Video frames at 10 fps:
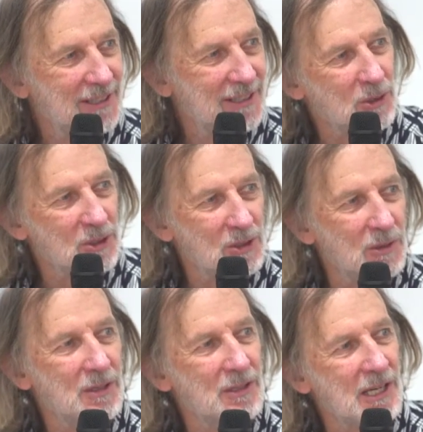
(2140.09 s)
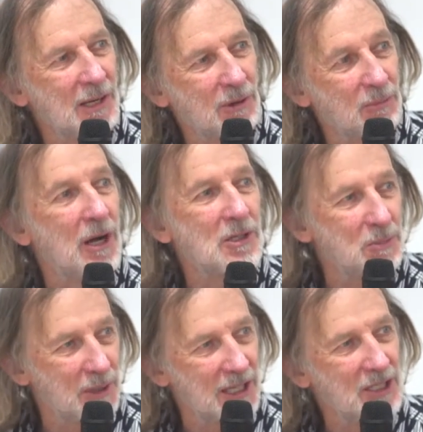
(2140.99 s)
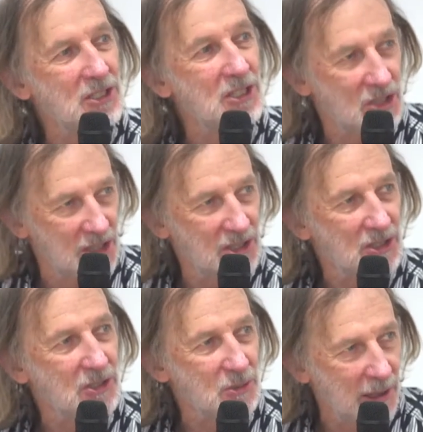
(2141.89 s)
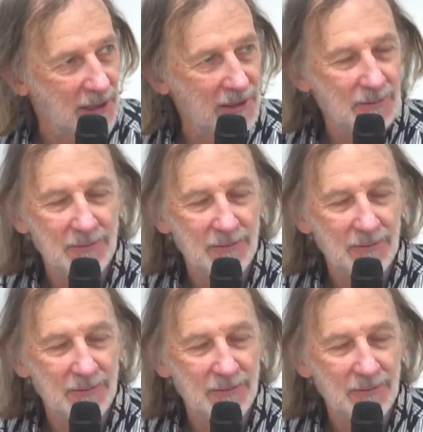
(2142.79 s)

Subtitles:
So it was dealing with multiple SDGs as well.